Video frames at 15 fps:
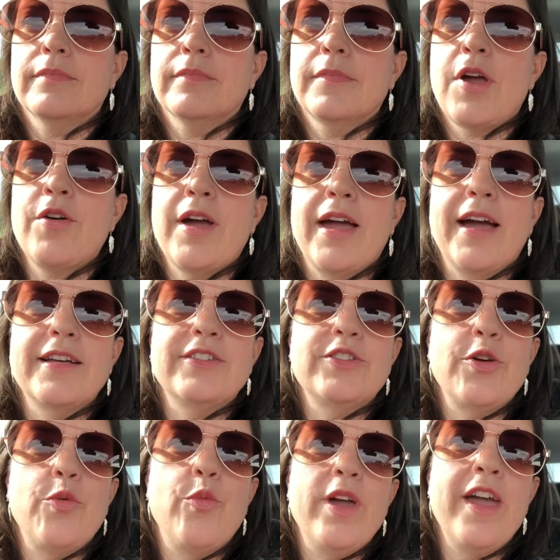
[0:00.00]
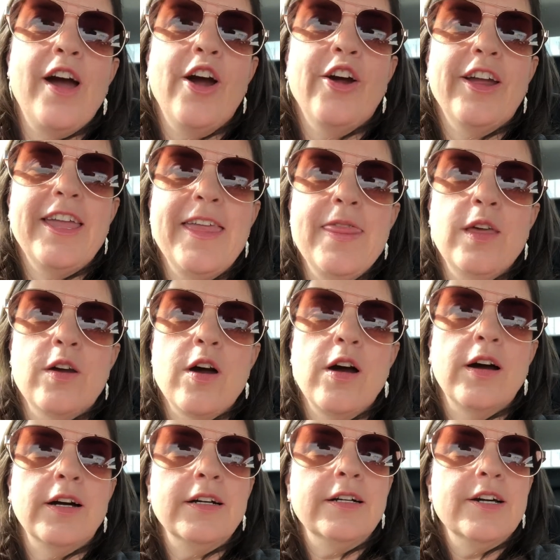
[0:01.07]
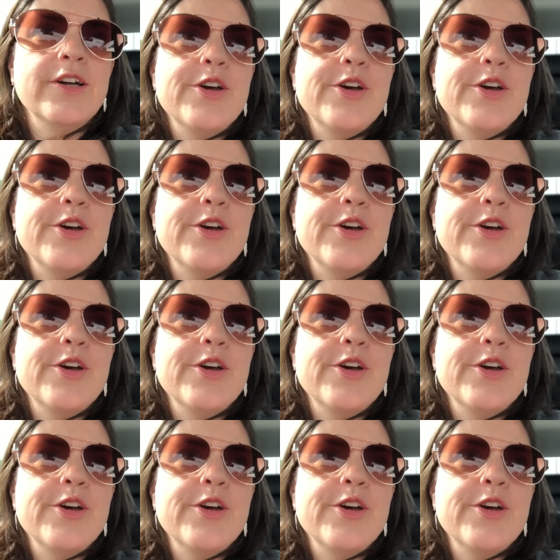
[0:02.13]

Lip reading: Okay guys, so we are in the car.